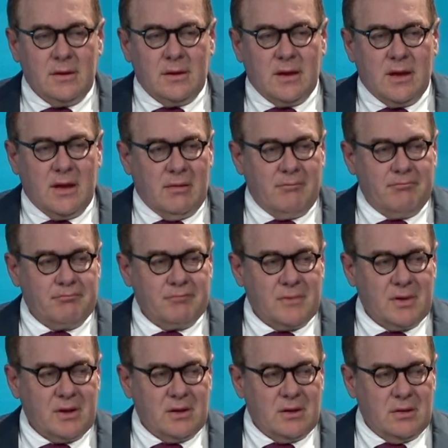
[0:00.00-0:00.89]
um,
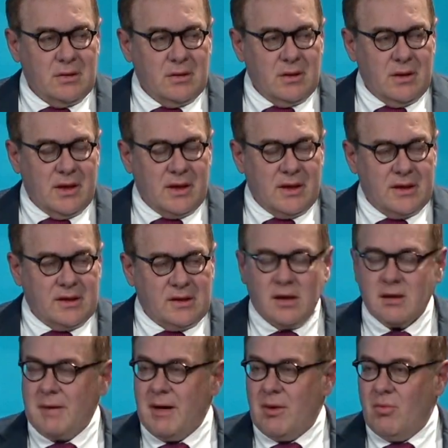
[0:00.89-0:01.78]
and I
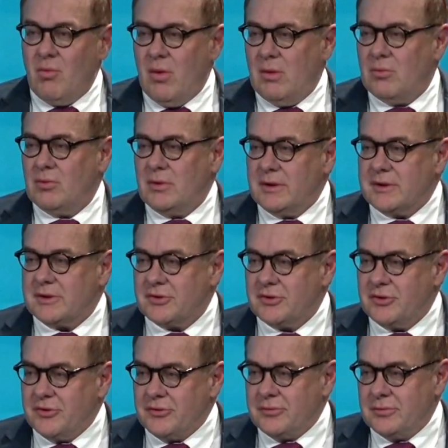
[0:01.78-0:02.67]
thought about what will it
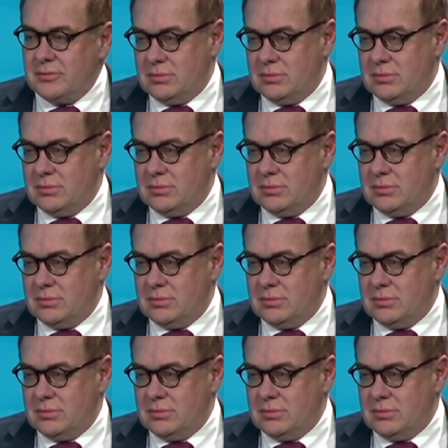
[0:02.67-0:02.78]
do?